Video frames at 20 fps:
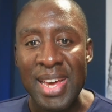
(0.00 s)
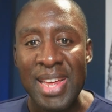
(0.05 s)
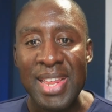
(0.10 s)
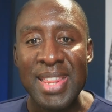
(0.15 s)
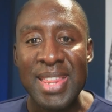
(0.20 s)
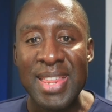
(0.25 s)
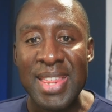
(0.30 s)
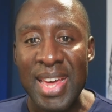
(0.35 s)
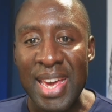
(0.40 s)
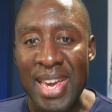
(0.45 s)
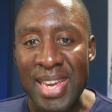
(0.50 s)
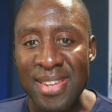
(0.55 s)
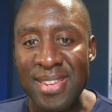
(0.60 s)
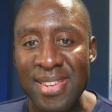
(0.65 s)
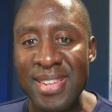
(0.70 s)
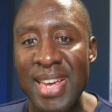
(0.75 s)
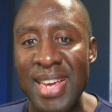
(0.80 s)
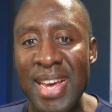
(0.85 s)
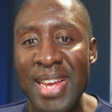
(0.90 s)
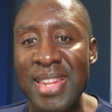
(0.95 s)
They
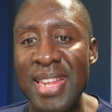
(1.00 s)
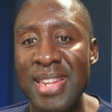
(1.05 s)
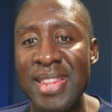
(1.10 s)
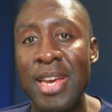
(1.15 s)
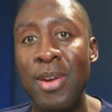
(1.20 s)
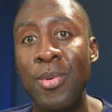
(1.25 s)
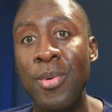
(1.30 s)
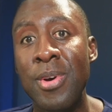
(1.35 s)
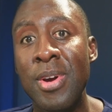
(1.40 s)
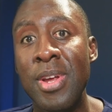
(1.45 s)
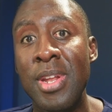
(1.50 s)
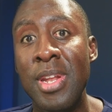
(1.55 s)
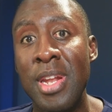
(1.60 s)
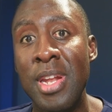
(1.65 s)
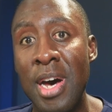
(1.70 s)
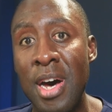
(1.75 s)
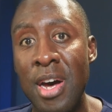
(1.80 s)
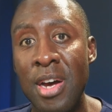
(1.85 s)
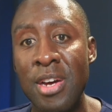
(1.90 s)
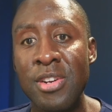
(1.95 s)
said that they were a
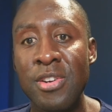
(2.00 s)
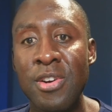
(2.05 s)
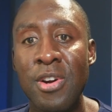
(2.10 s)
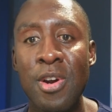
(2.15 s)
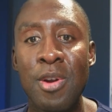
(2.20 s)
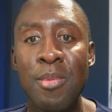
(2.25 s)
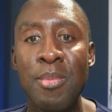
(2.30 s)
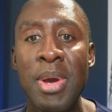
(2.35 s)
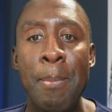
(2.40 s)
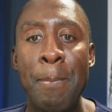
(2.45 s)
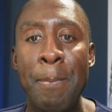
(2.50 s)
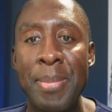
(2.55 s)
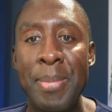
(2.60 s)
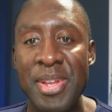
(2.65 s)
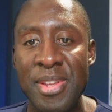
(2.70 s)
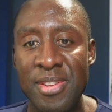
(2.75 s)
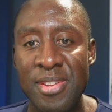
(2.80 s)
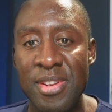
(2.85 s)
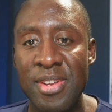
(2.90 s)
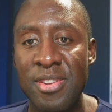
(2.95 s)
long-term
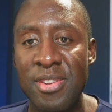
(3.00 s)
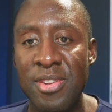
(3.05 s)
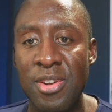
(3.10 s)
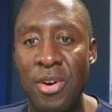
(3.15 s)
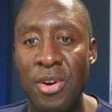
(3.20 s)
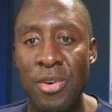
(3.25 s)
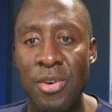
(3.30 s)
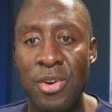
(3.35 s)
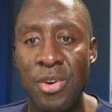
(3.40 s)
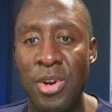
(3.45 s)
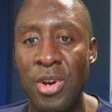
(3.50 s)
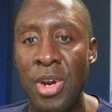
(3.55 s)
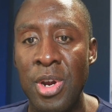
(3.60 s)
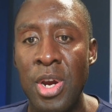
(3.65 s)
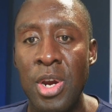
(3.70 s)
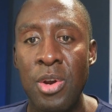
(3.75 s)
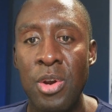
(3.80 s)
business owner